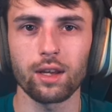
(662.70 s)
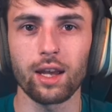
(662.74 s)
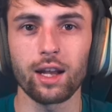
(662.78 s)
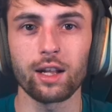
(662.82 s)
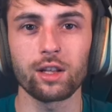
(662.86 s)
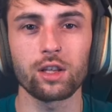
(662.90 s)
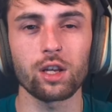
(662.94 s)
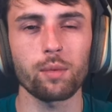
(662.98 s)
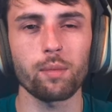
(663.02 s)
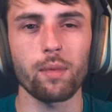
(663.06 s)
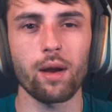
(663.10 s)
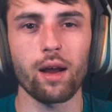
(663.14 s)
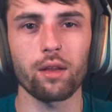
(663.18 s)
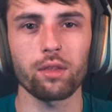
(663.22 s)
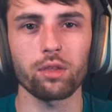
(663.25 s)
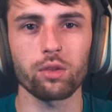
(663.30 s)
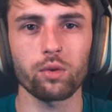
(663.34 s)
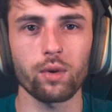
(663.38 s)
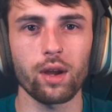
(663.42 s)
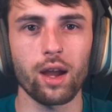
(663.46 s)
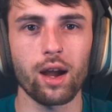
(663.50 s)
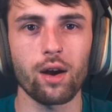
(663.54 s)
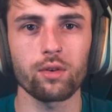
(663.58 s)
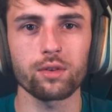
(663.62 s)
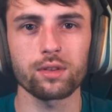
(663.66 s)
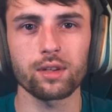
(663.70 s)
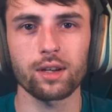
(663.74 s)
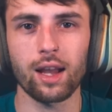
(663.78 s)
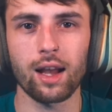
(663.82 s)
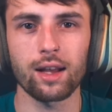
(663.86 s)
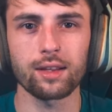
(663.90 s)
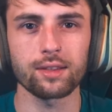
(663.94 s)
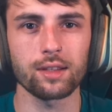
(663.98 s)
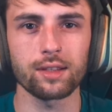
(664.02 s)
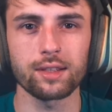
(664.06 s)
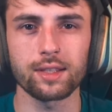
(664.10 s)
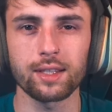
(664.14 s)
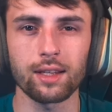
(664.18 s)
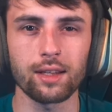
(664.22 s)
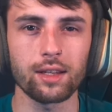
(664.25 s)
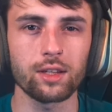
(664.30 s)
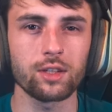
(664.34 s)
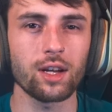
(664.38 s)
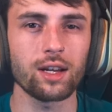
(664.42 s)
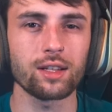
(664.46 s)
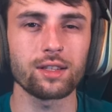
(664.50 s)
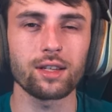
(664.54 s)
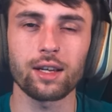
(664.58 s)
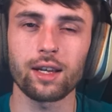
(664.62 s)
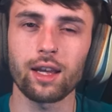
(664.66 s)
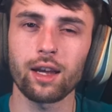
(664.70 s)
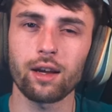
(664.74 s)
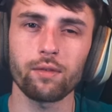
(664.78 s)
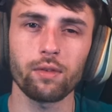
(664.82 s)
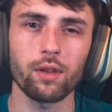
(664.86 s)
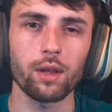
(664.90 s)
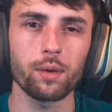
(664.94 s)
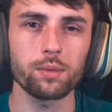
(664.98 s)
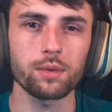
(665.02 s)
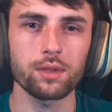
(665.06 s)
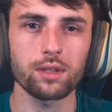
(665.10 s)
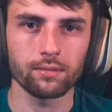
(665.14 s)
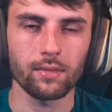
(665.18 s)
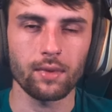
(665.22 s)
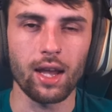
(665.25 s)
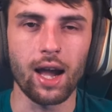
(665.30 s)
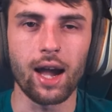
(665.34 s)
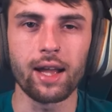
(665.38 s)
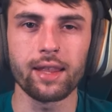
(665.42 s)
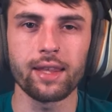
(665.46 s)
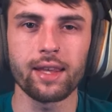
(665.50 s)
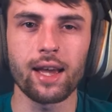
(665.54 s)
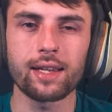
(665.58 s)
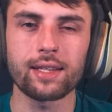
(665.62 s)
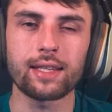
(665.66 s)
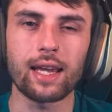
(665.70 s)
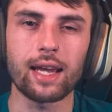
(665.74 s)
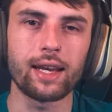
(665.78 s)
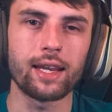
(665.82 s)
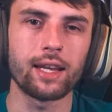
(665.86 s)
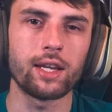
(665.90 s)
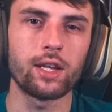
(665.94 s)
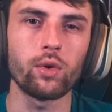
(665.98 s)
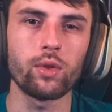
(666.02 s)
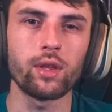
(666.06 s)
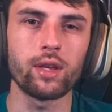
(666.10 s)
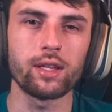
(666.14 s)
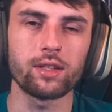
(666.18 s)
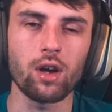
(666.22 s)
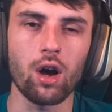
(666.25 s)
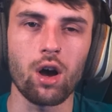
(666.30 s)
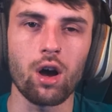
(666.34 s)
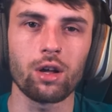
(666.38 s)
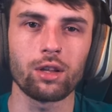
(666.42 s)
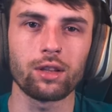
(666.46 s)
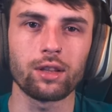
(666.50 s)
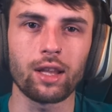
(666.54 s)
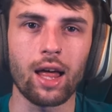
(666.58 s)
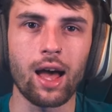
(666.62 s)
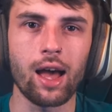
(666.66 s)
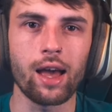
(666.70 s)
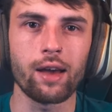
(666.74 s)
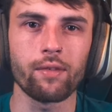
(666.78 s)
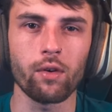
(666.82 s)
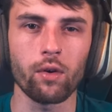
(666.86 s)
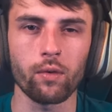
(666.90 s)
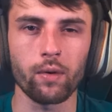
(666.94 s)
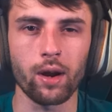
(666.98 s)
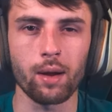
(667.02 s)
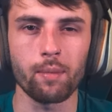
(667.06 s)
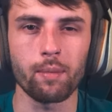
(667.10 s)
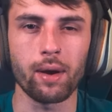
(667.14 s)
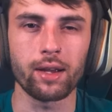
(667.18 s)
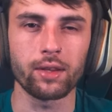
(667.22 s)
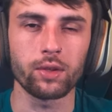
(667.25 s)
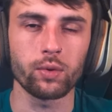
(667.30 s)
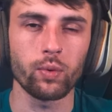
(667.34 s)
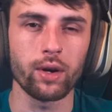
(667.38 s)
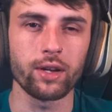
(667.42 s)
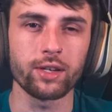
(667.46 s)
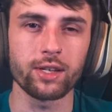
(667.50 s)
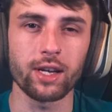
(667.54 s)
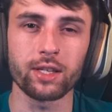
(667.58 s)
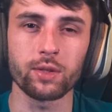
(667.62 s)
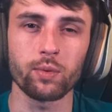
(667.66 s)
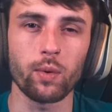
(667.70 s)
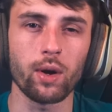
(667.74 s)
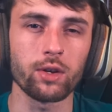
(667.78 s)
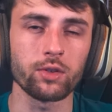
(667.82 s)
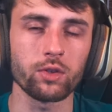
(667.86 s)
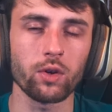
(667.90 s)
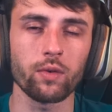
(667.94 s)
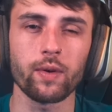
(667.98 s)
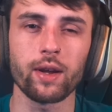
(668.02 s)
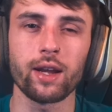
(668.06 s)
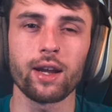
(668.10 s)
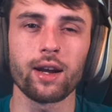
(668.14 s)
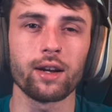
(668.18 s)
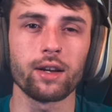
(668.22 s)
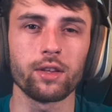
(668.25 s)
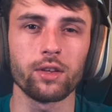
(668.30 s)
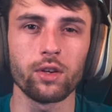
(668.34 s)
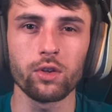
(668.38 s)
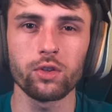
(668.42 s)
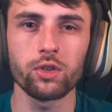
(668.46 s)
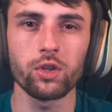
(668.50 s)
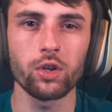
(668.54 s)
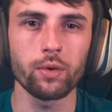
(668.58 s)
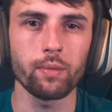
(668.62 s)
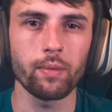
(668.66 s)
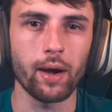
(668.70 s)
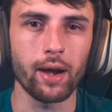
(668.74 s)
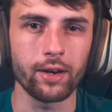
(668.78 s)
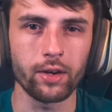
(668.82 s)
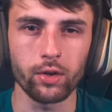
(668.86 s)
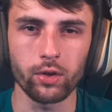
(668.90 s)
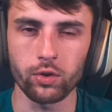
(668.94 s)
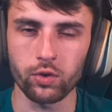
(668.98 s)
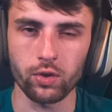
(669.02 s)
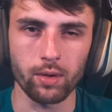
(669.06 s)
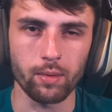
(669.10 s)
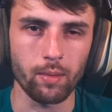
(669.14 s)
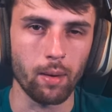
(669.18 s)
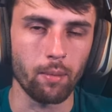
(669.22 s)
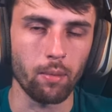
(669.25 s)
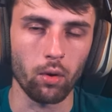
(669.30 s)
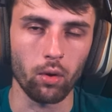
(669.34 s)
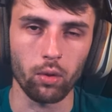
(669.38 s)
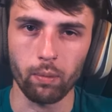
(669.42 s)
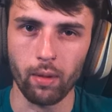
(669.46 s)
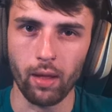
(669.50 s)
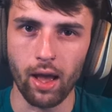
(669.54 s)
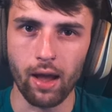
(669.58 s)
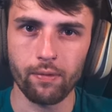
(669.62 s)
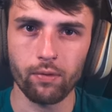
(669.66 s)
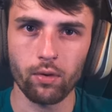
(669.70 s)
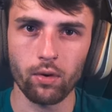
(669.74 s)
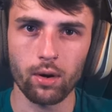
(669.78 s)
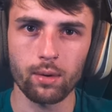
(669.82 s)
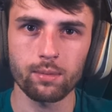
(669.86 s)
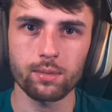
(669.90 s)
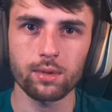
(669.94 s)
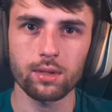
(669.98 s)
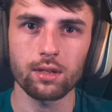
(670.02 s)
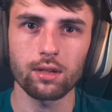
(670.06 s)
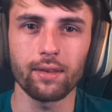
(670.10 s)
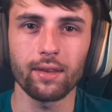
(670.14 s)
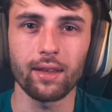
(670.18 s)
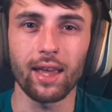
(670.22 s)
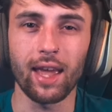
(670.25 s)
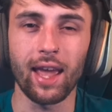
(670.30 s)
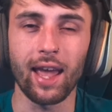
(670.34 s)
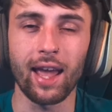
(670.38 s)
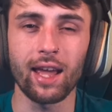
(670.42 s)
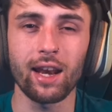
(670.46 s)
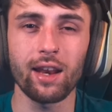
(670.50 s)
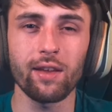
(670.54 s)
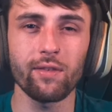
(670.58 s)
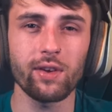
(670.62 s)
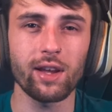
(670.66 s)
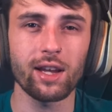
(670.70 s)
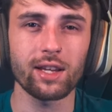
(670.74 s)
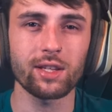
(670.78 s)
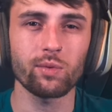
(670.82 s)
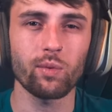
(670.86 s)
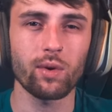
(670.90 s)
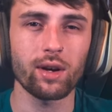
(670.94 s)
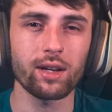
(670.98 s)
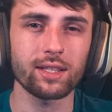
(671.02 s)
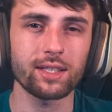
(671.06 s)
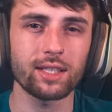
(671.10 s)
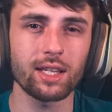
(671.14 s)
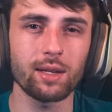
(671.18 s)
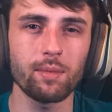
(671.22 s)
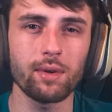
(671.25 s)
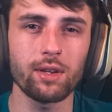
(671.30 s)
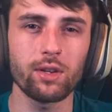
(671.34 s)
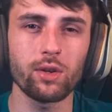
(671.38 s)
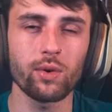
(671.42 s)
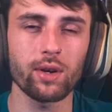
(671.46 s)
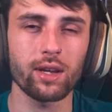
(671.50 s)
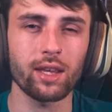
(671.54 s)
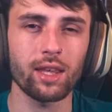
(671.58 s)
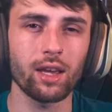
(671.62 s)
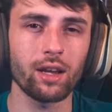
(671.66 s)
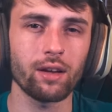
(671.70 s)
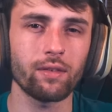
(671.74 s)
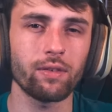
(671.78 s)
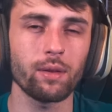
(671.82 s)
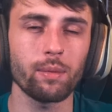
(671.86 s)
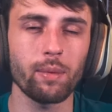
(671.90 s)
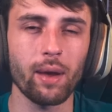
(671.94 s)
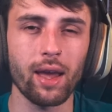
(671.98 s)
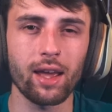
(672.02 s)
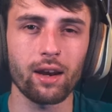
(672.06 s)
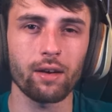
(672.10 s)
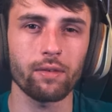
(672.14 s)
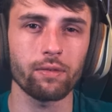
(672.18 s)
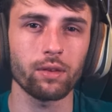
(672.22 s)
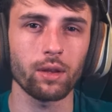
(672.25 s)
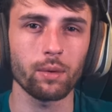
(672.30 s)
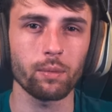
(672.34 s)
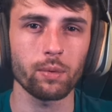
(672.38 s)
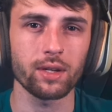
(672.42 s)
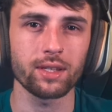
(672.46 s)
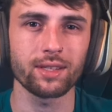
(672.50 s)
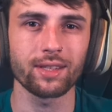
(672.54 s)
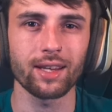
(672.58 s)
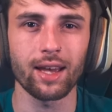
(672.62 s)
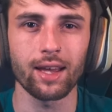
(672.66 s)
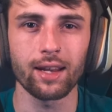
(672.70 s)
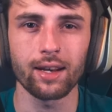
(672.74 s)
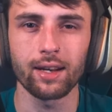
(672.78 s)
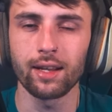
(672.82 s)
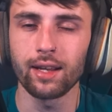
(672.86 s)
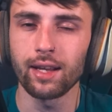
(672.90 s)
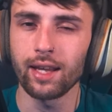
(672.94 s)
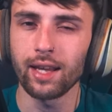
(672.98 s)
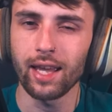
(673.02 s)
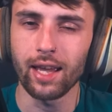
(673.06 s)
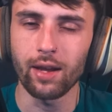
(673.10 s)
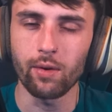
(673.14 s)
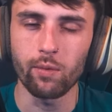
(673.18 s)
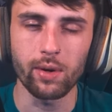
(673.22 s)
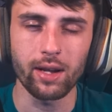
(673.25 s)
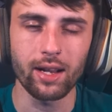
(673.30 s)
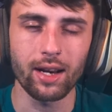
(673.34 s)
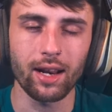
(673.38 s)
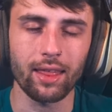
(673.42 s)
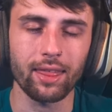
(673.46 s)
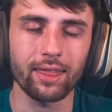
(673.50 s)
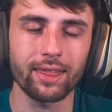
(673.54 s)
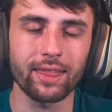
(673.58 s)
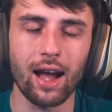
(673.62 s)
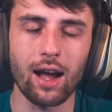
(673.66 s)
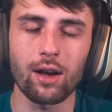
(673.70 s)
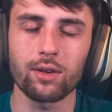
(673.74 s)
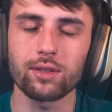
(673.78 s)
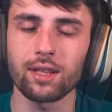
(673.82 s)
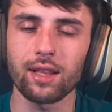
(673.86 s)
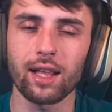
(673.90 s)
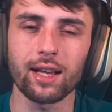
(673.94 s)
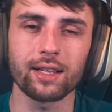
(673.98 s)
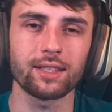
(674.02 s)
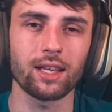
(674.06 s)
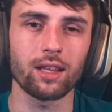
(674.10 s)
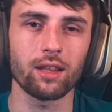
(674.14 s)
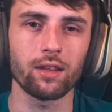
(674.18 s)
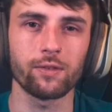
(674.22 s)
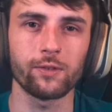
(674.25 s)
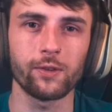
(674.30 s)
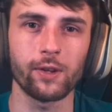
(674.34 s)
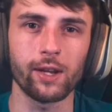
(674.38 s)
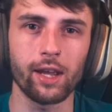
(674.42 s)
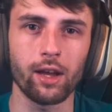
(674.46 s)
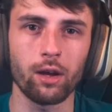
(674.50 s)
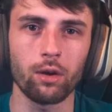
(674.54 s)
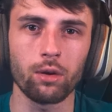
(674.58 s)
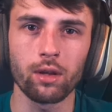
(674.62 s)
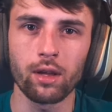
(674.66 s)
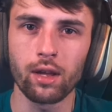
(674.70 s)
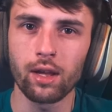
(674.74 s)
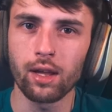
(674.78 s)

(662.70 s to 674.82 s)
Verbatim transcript: It took about three hours of constant ceiling shots and kickflips. And yes, I did do these all live around my Twitch as well as over here on YouTube. I do stream on both platforms. And if you guys want to see me do a kickflip and a flip reset, if we get a thousand likes on this video,